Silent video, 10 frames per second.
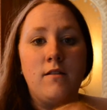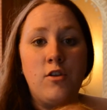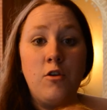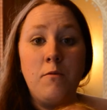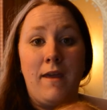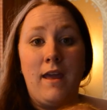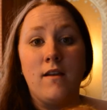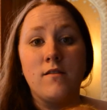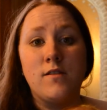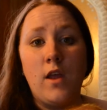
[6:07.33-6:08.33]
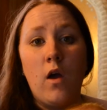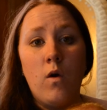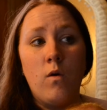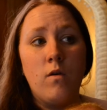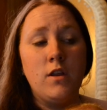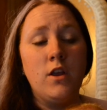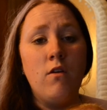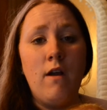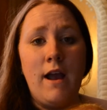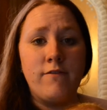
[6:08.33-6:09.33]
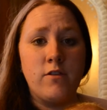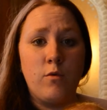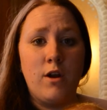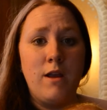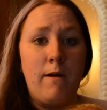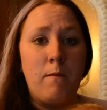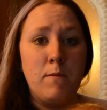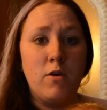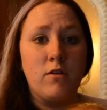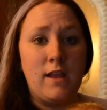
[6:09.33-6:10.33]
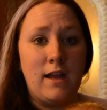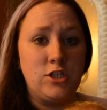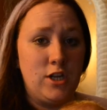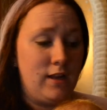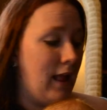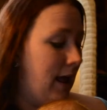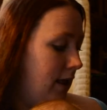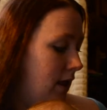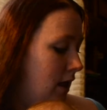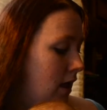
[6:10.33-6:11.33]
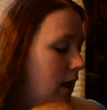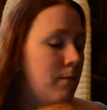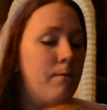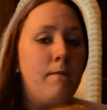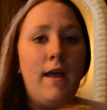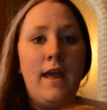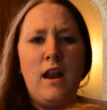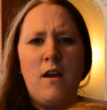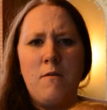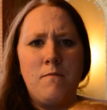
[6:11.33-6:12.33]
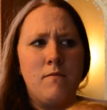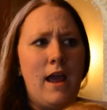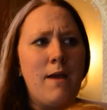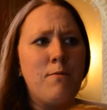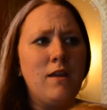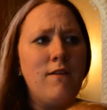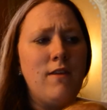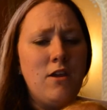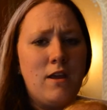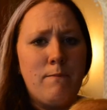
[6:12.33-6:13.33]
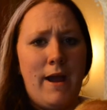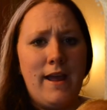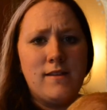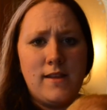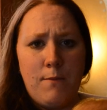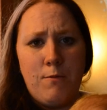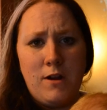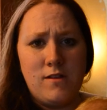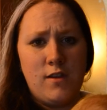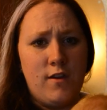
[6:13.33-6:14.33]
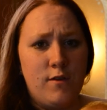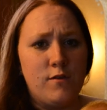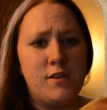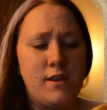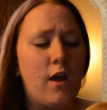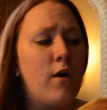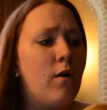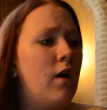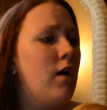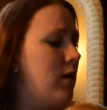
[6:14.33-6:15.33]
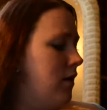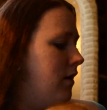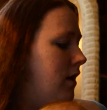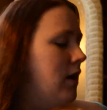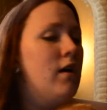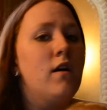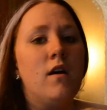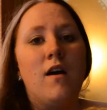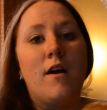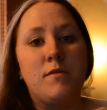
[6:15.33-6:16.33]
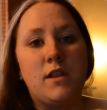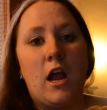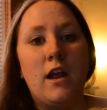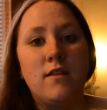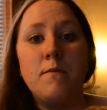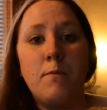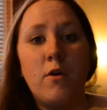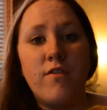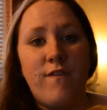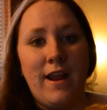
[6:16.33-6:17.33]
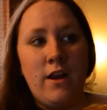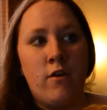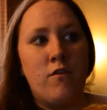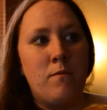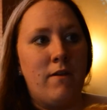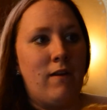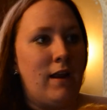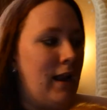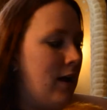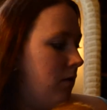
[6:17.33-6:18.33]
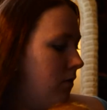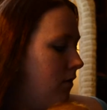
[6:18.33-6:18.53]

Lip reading: tubing, so you don't have to worry about milk touching that. And I believe that you can buy it separate too. So I'm sorry, they're both fighting over me right now.